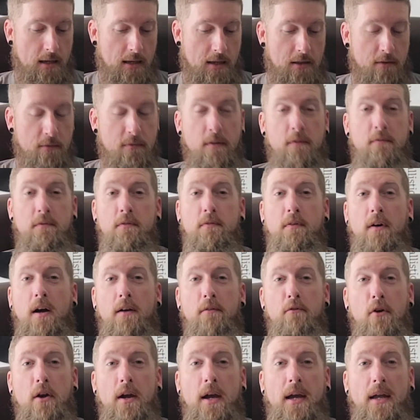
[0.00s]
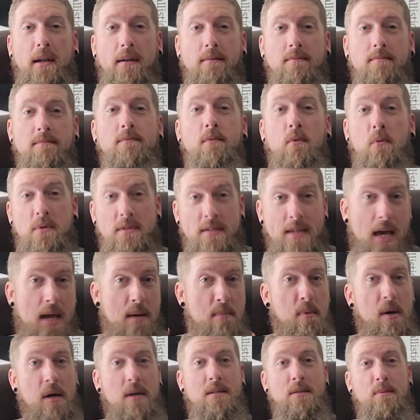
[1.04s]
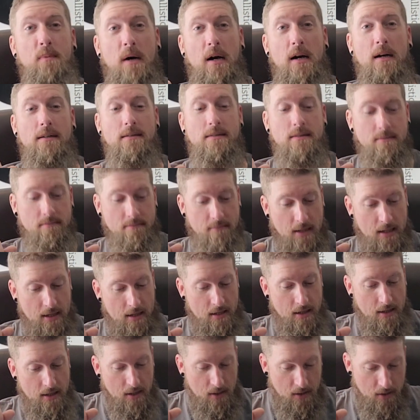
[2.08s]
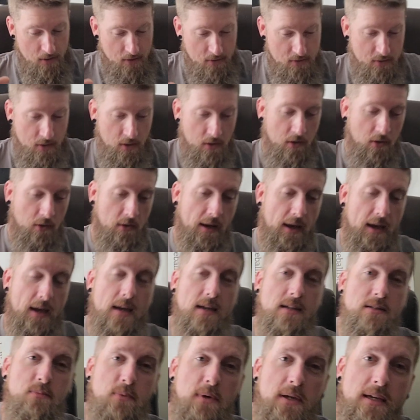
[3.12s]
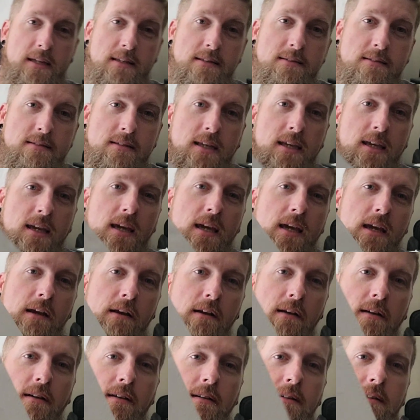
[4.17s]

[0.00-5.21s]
55 grain was $8 a box. So as we can see here,